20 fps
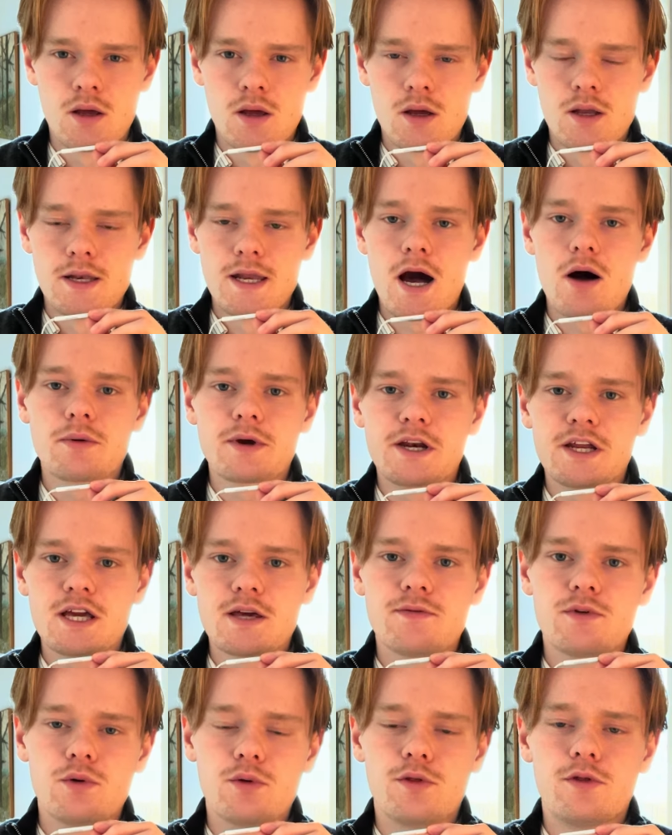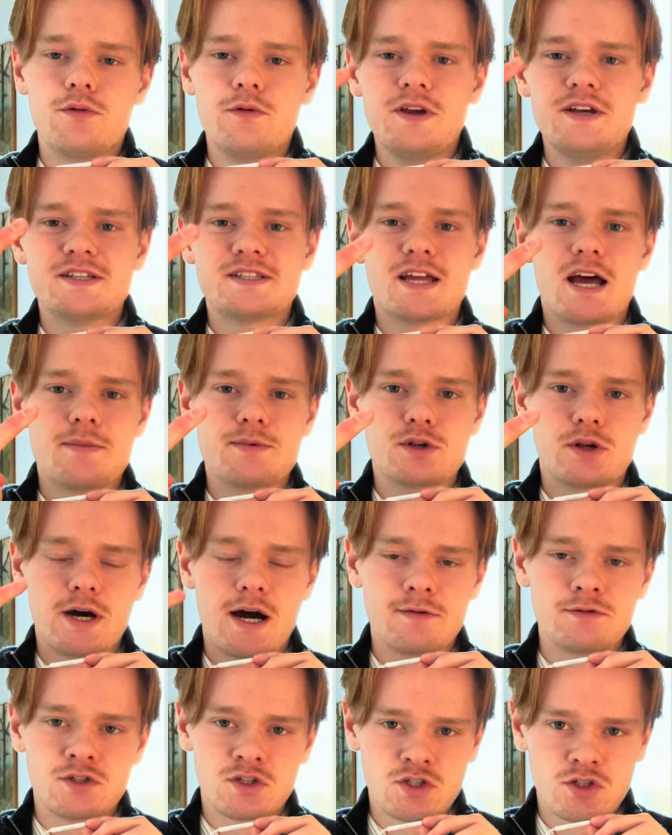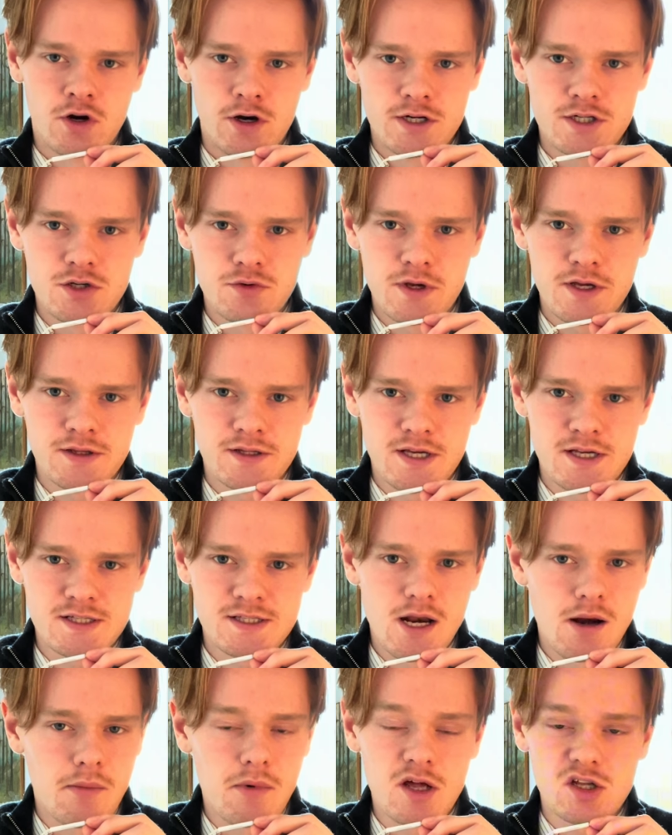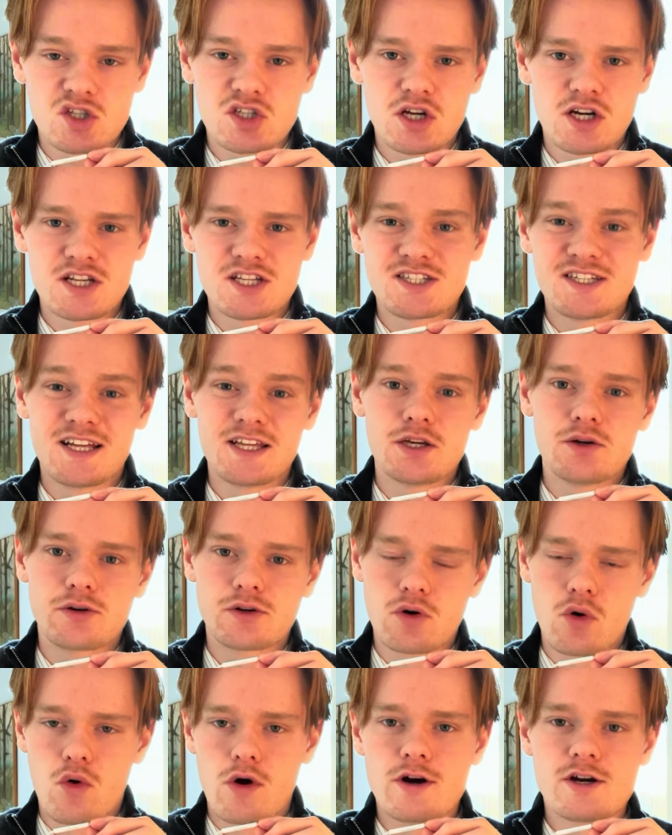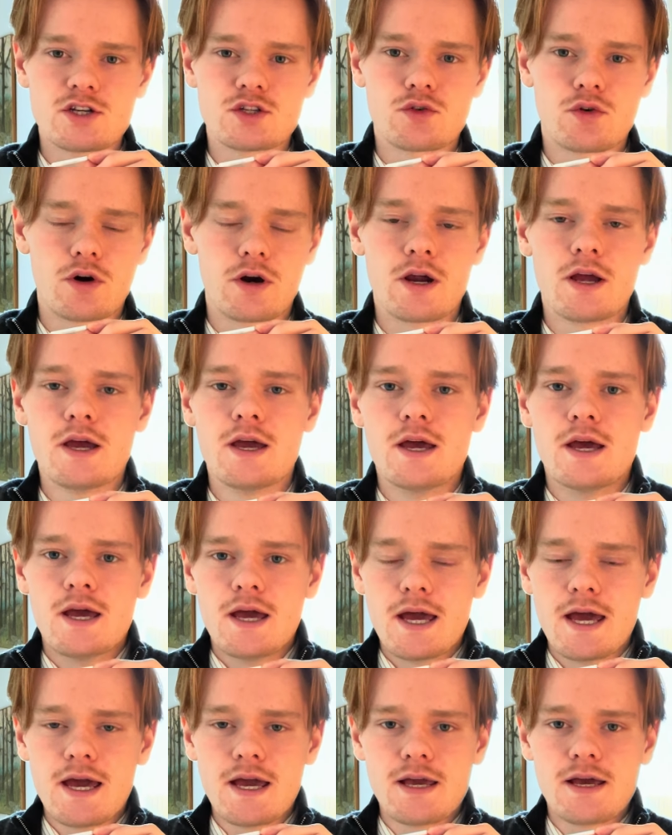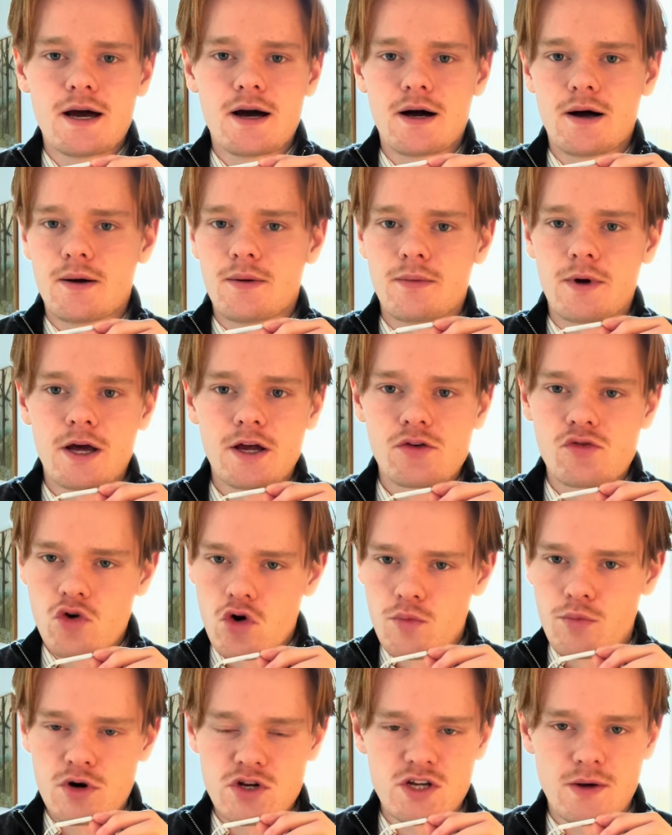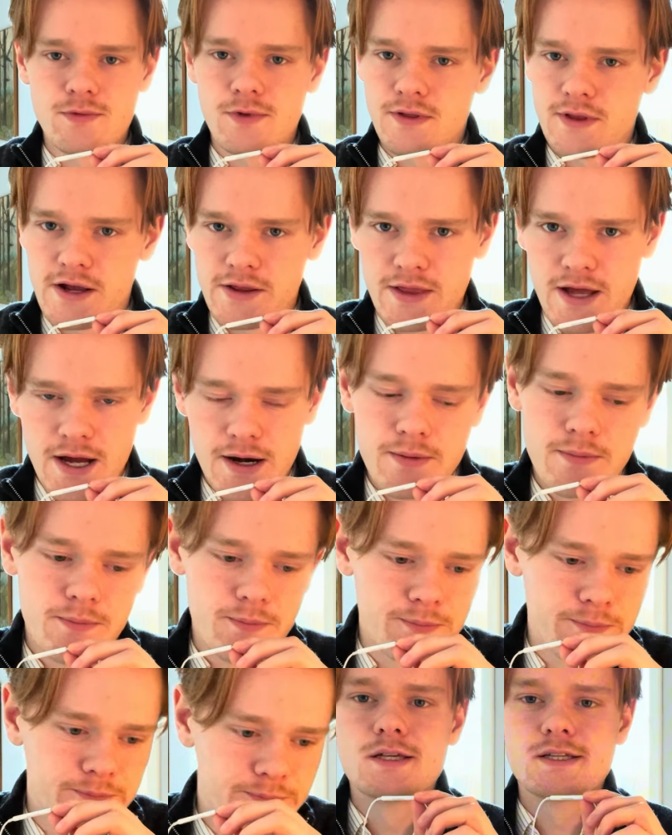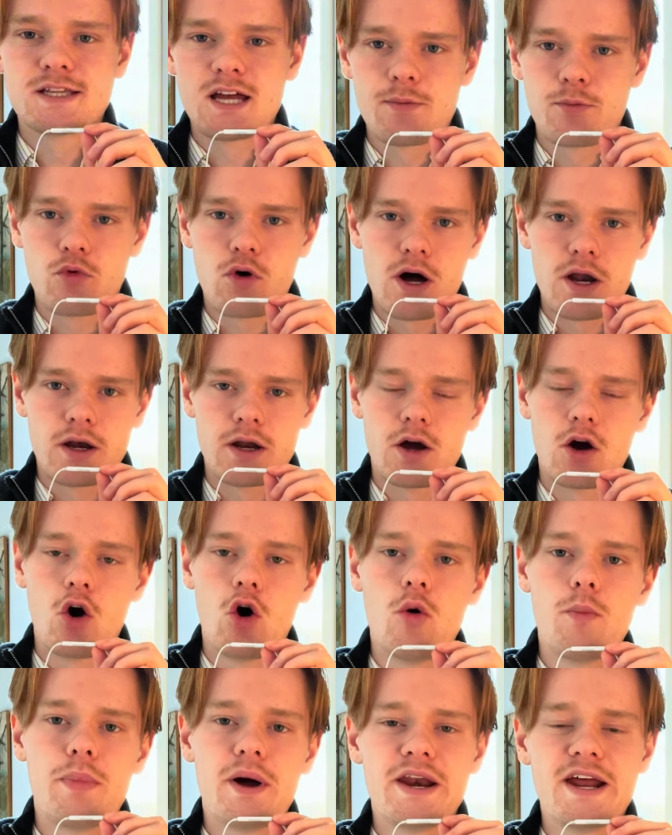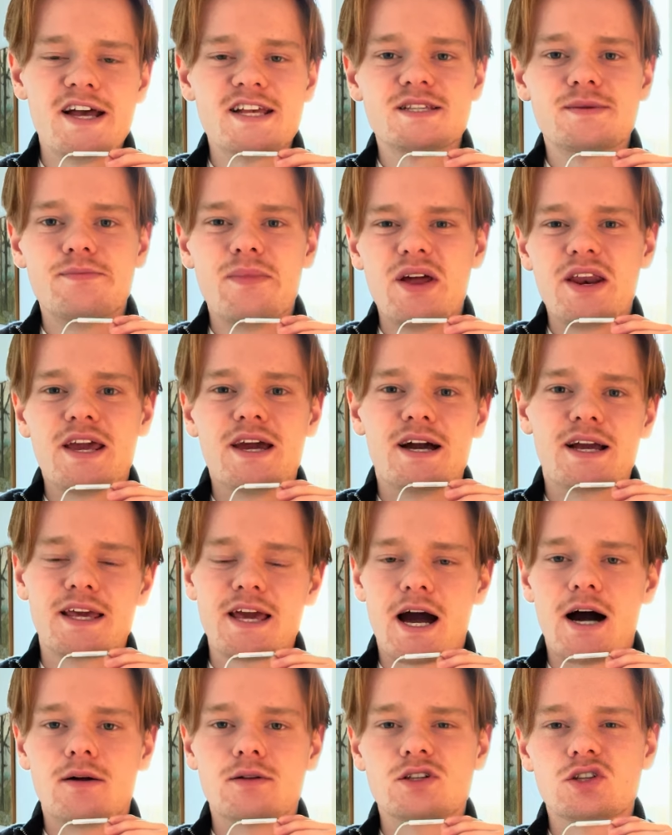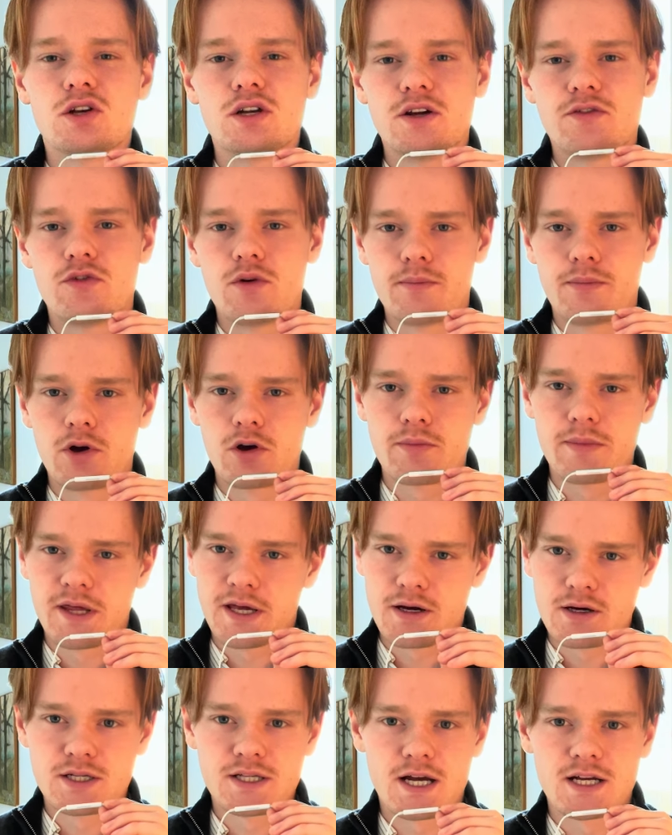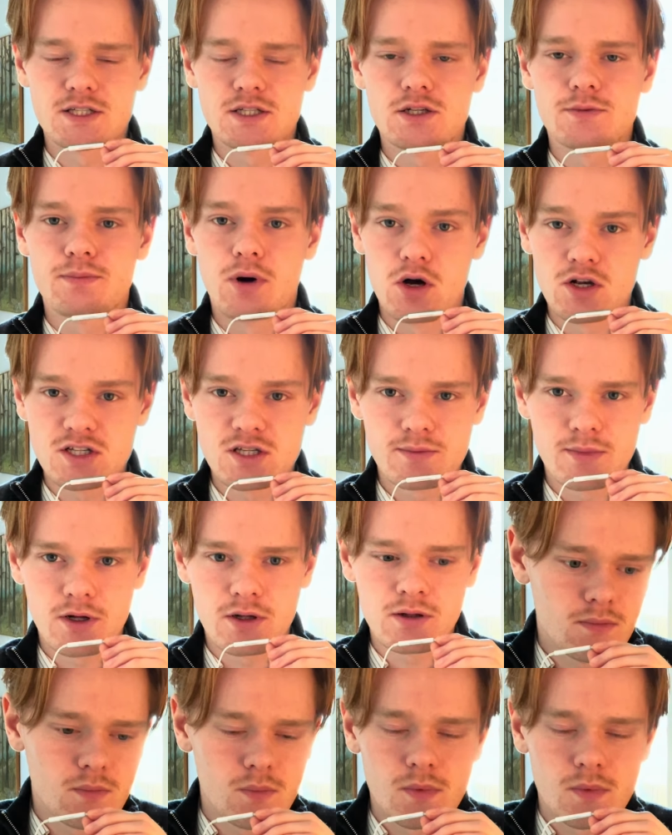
Now I'm going to give you 3 steps on how to start doing this, and I'm not going to sell you a course or a group or something like that. Step 1, open as many accounts on different bookmakers as possible.